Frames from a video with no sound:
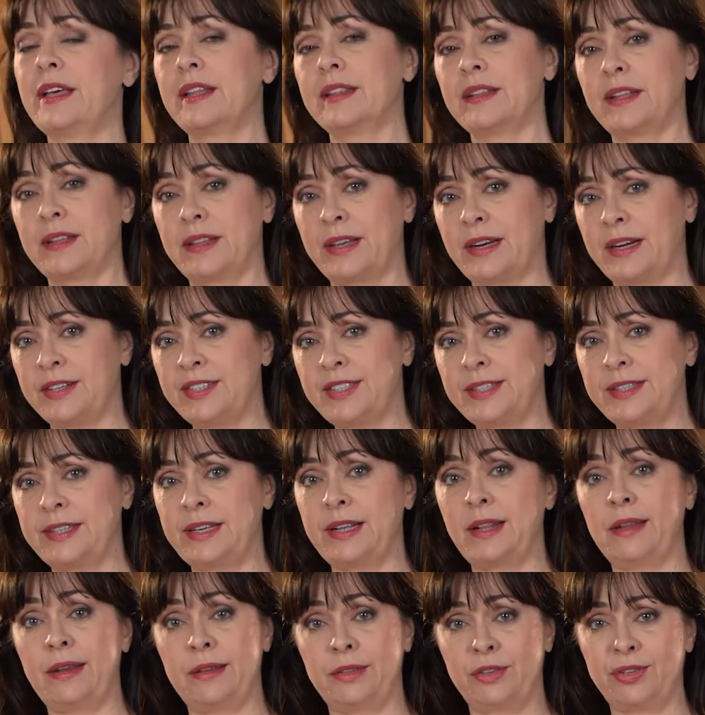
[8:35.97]
that are
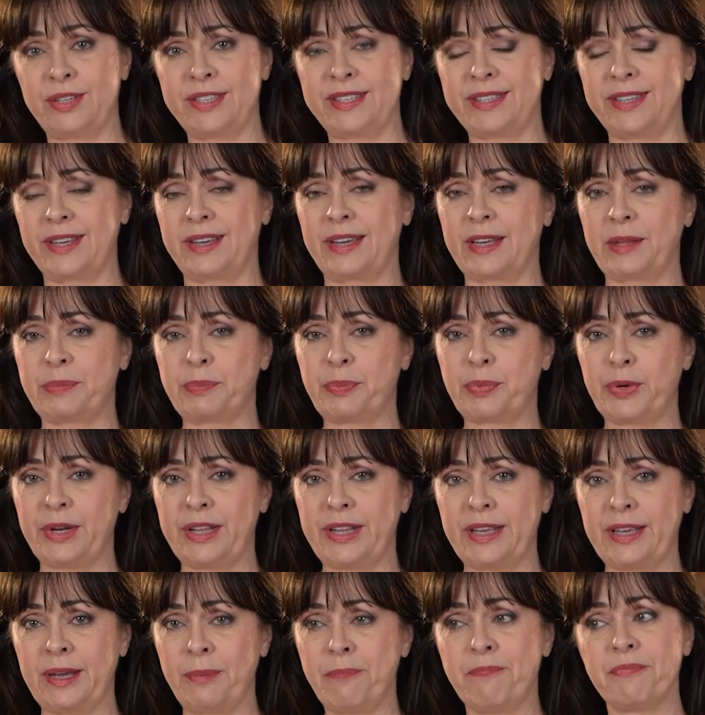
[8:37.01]
still interesting and
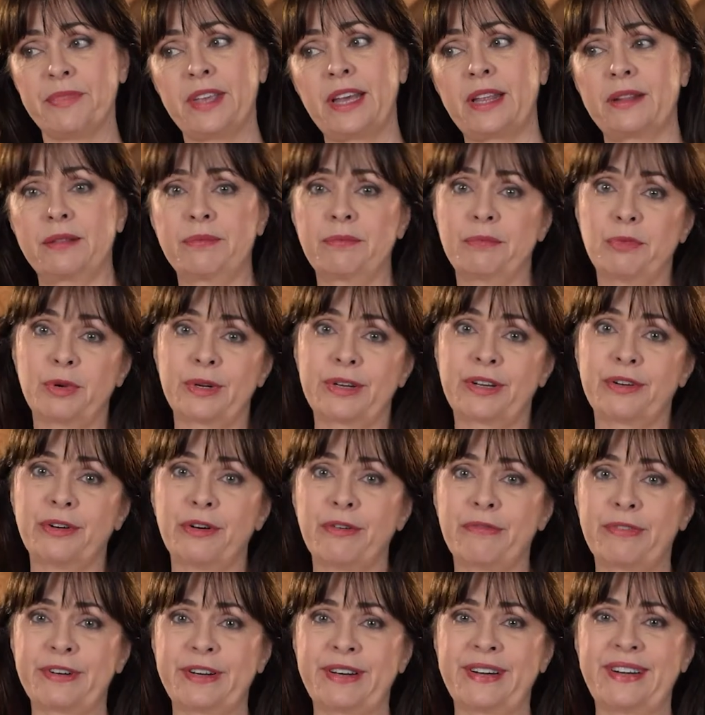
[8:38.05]
pretty, and we'll go
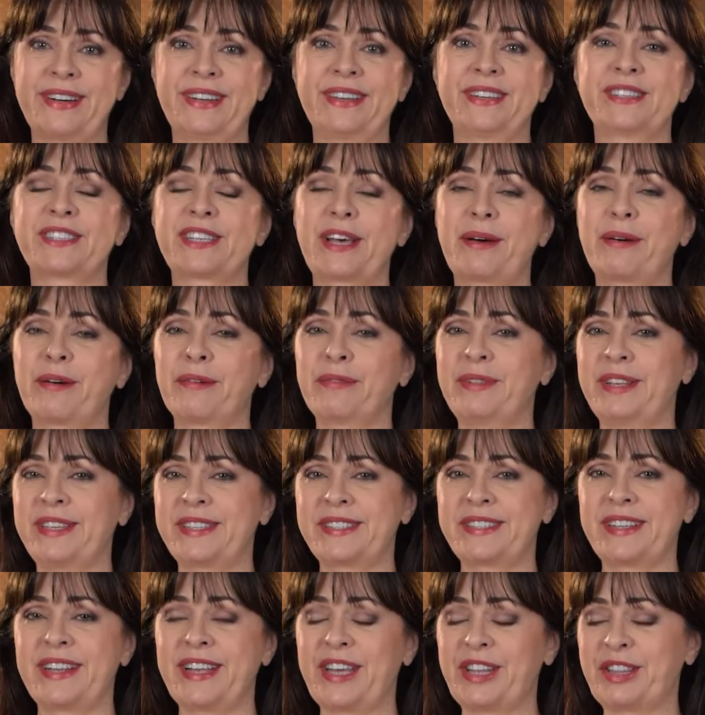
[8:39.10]
over some of
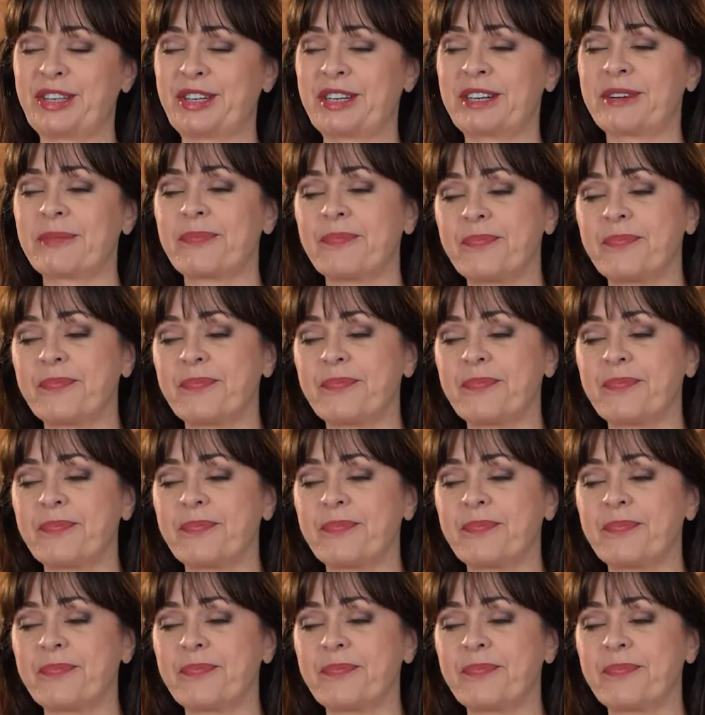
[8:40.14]
this later.